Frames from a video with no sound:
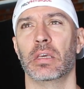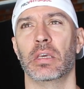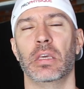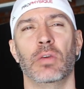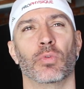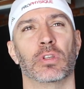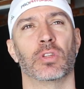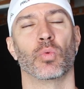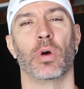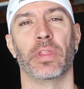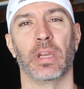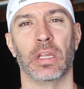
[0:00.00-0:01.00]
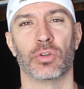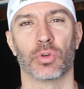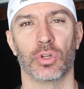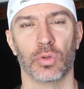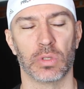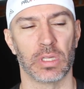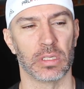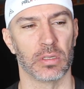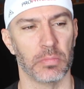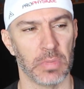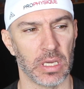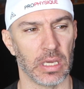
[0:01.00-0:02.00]
He was the one that introduced it
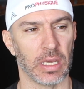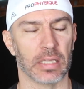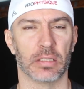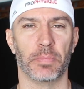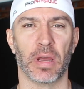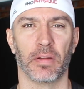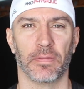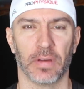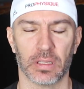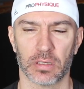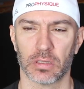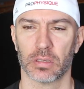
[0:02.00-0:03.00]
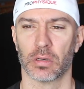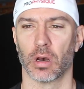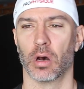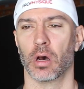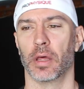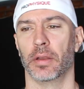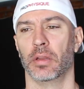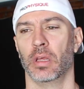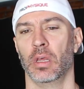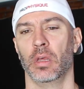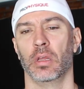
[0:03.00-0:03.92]
to me, its benefits on